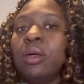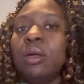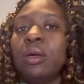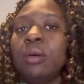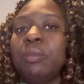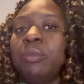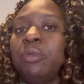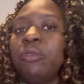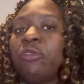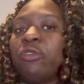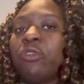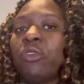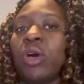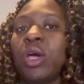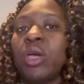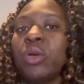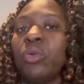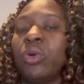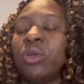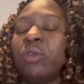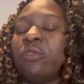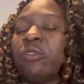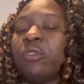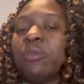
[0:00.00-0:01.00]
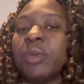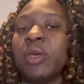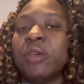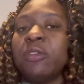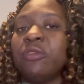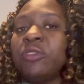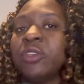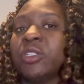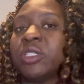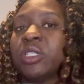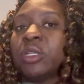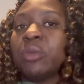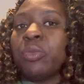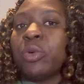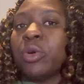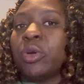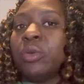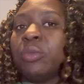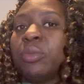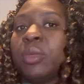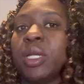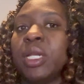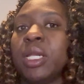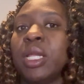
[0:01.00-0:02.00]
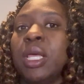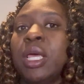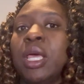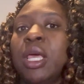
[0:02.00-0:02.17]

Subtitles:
before I went for my first appointment.